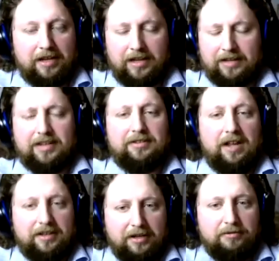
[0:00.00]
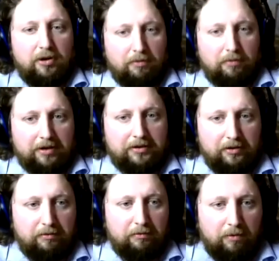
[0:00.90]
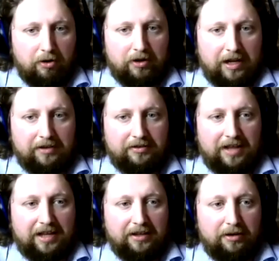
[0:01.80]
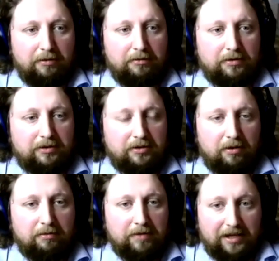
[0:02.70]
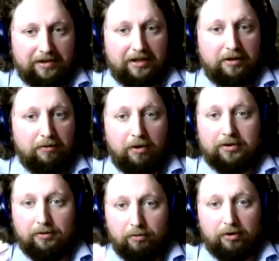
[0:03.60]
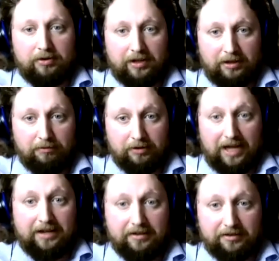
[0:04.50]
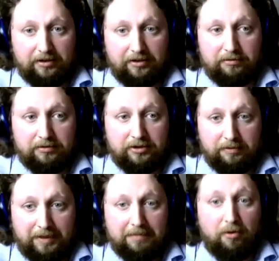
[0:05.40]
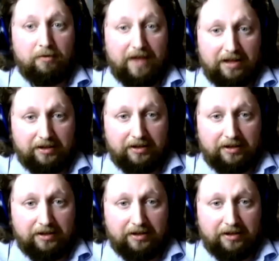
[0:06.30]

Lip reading: It's not that you don't want to do work, it's that you want the work that you like to do to be more valued.